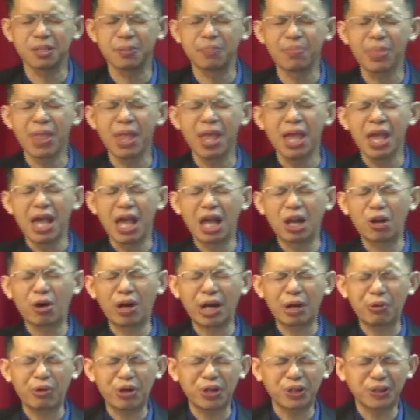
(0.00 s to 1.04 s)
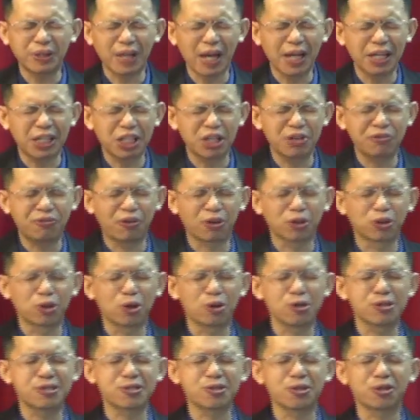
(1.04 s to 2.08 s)
here. And Lord, I want to thank you for
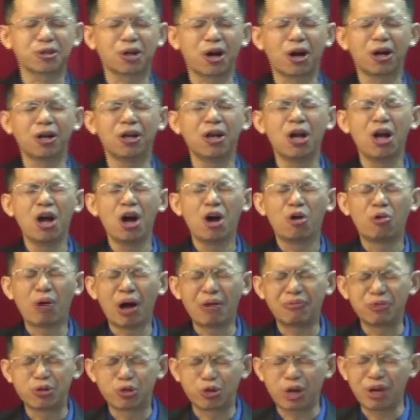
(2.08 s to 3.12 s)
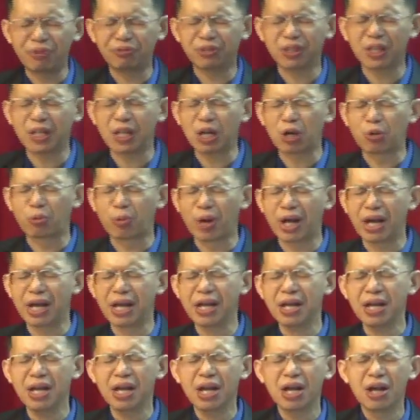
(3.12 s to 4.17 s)
those, O God, who have drifted
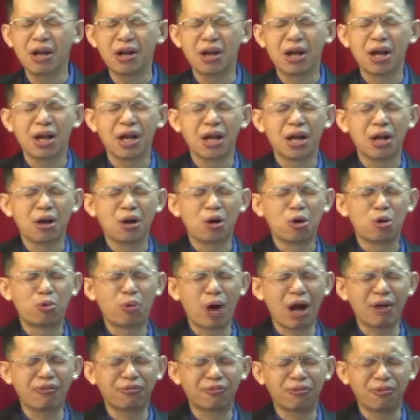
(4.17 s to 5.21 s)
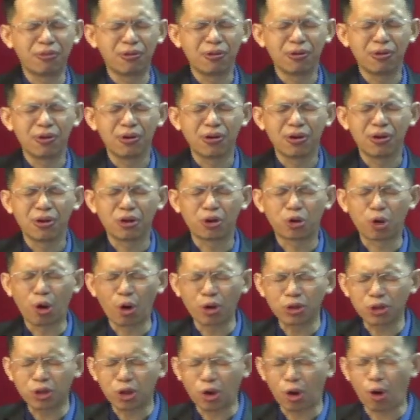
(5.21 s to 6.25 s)
away, who have
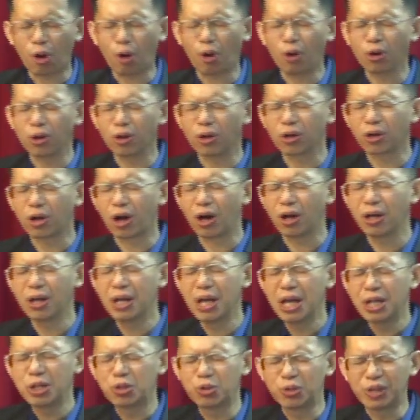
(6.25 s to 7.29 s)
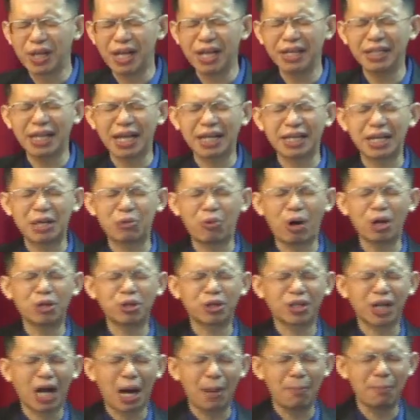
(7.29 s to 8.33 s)
grown cold, O God. Today that they
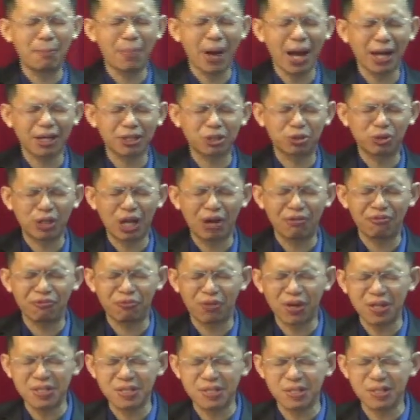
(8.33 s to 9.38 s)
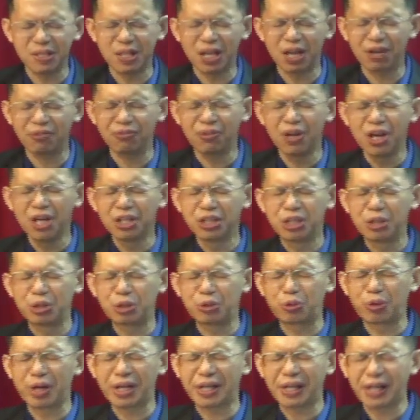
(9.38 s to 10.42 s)
want to come back to their first love.
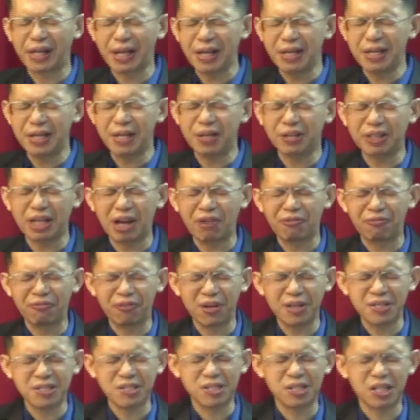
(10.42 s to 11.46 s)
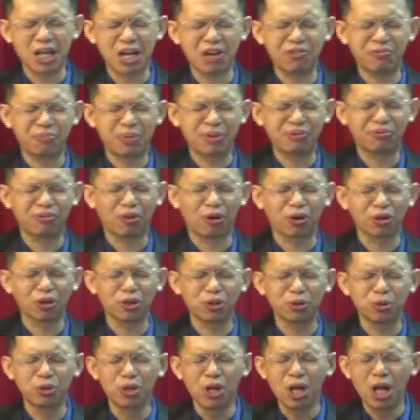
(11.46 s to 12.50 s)
You rekindle their first love before
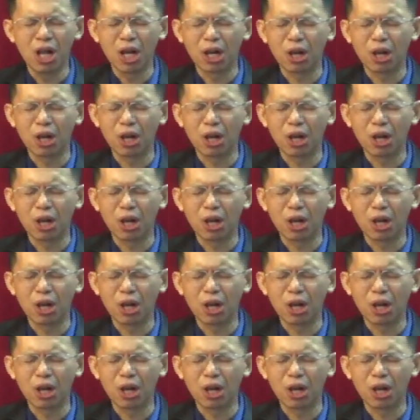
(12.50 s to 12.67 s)
you.